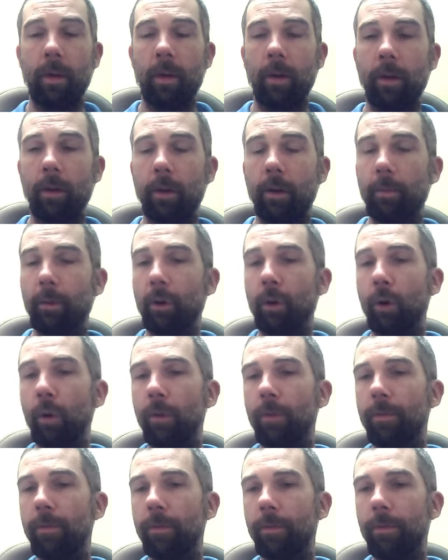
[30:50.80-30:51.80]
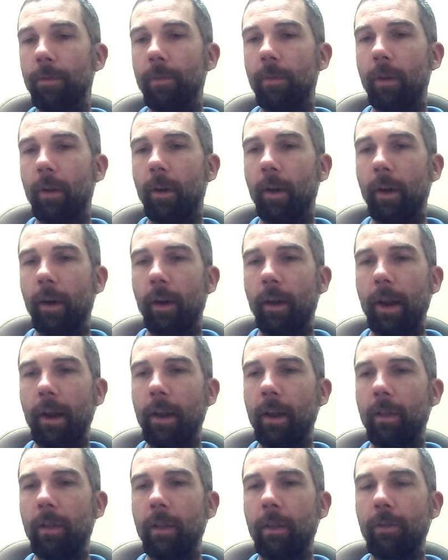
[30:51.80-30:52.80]
Let me know if uh,
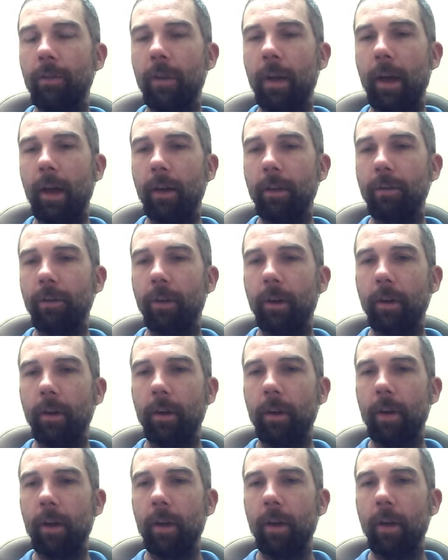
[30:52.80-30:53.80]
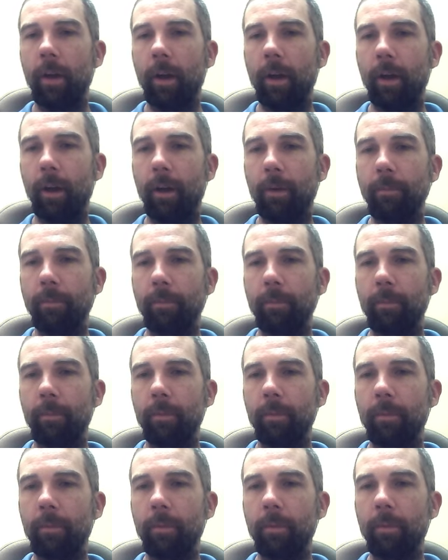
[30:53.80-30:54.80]
any of these guys that
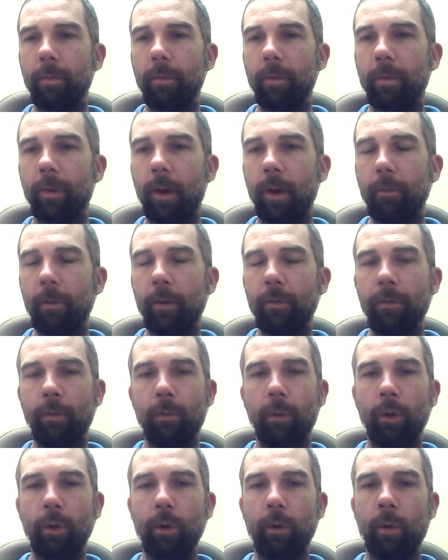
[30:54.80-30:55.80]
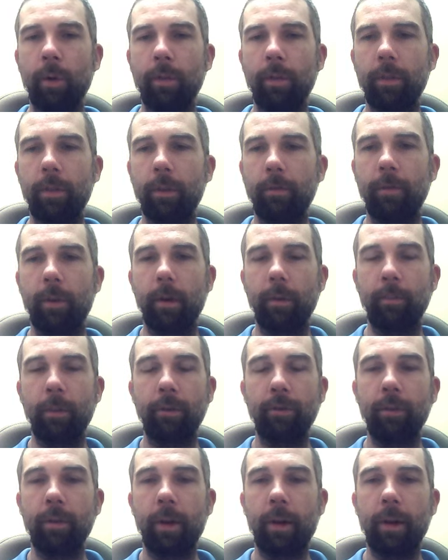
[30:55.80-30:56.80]
um, that I'm not familiar with, if I'm
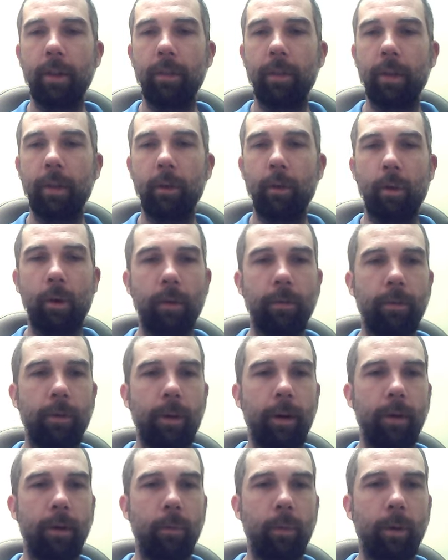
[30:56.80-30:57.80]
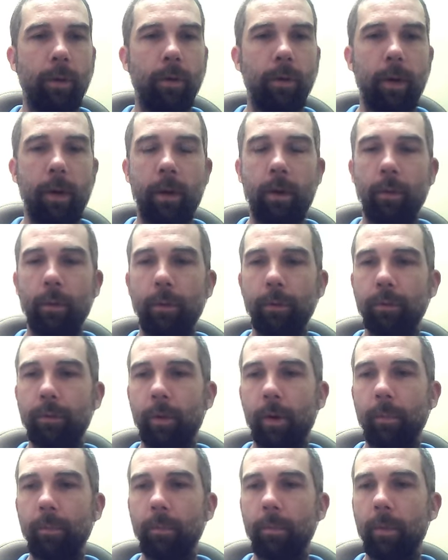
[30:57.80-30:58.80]
missing anything, or if anyone was
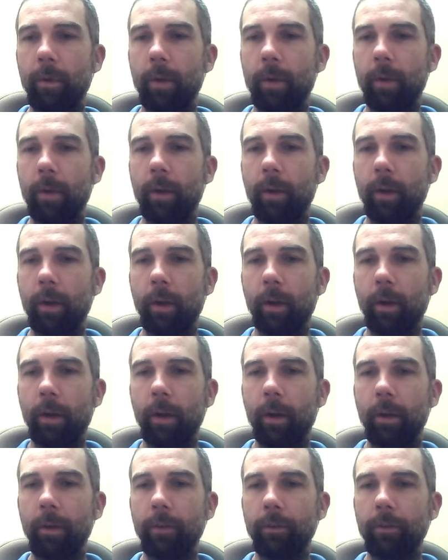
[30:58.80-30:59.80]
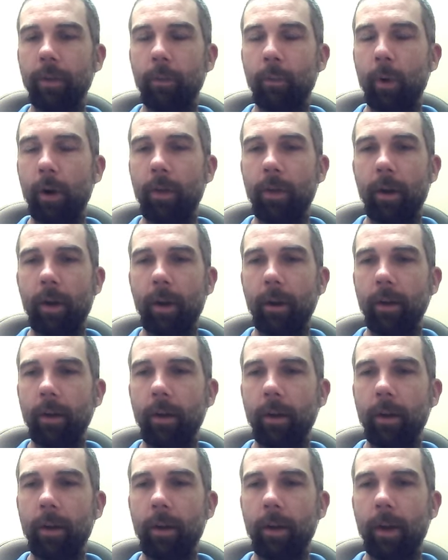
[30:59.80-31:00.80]
from uh, somewhere that I,
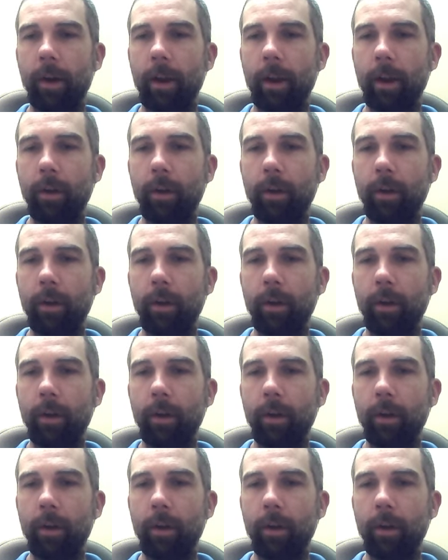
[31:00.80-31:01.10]
I didn't